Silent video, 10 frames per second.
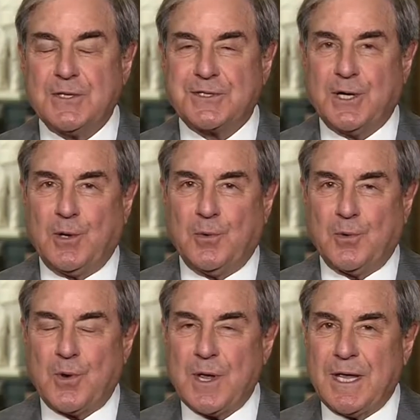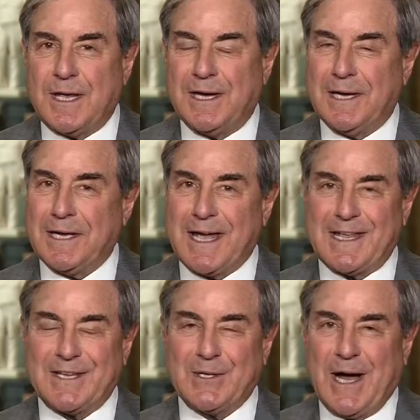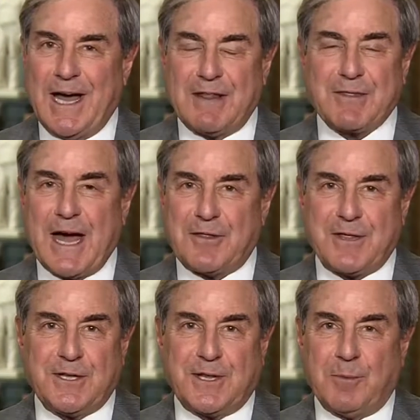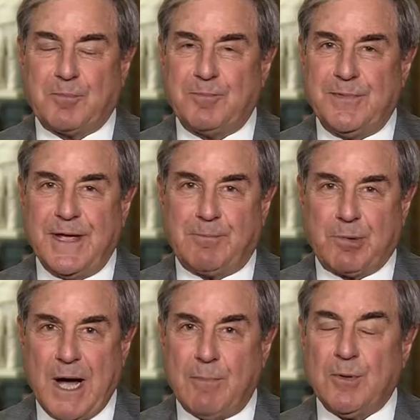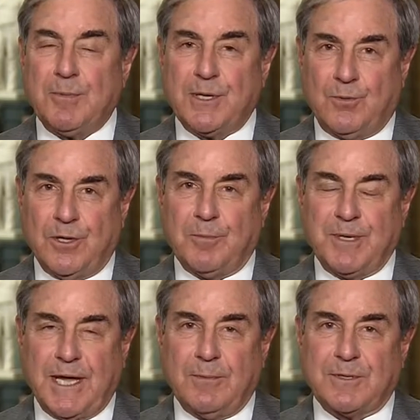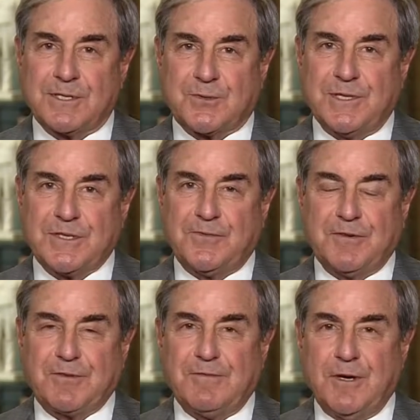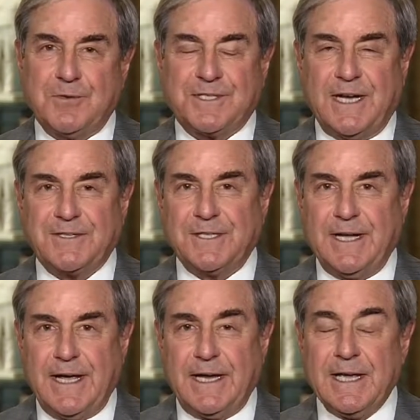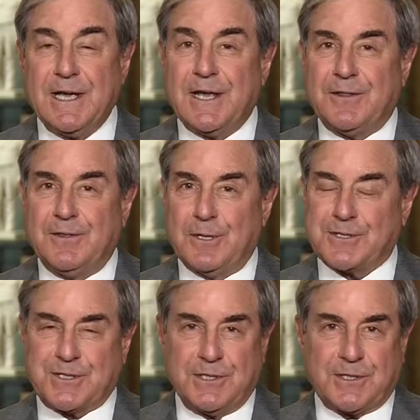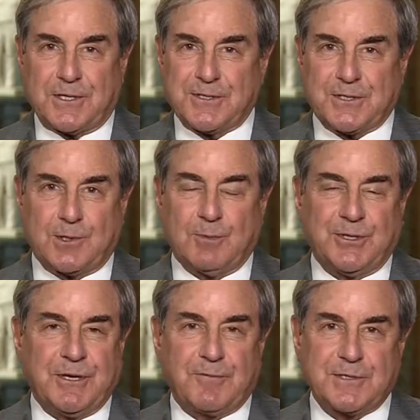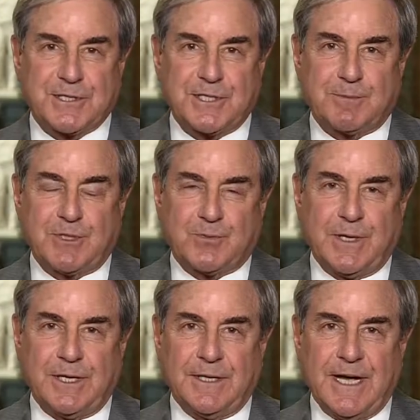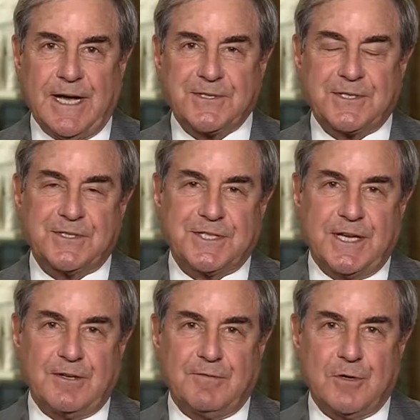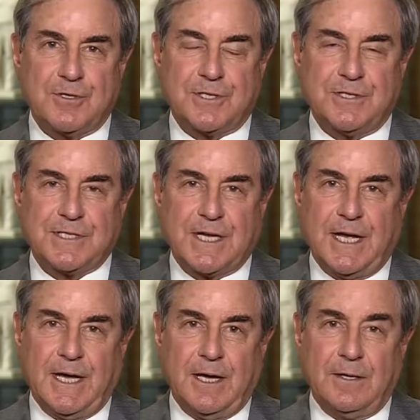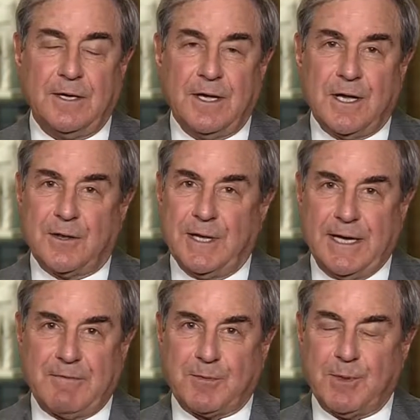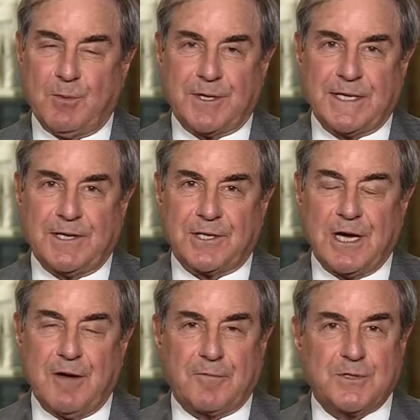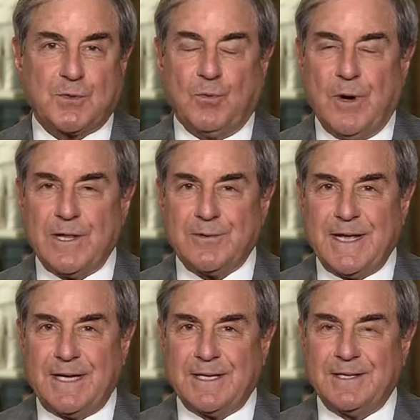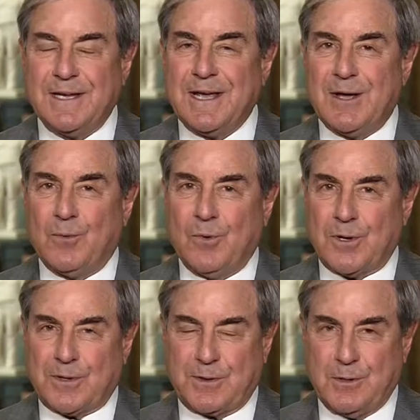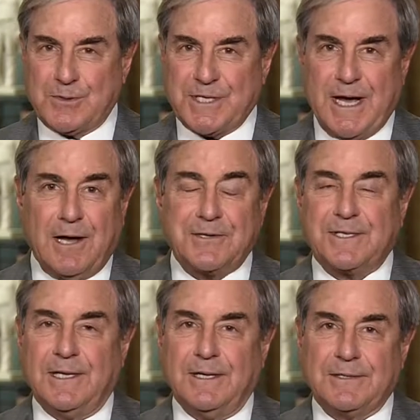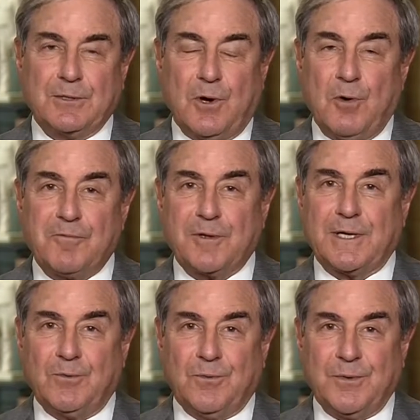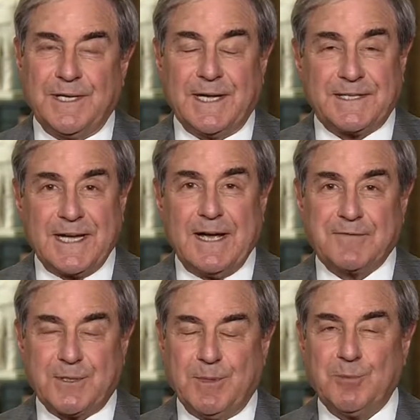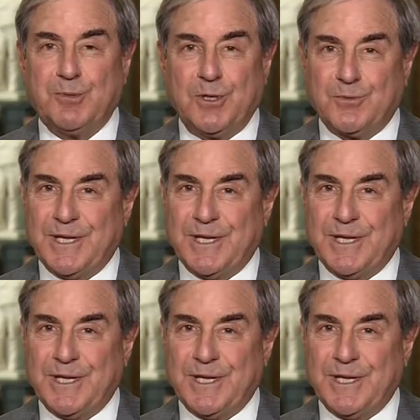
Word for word: So uh, you know, I, I think they probably will be able to squeeze 50 votes out today. There's still considerable differences between the House and Senate versions, and they'd have to be worked out in conference. Whether they can work those out, uh, you know, hopefully we get to have some input.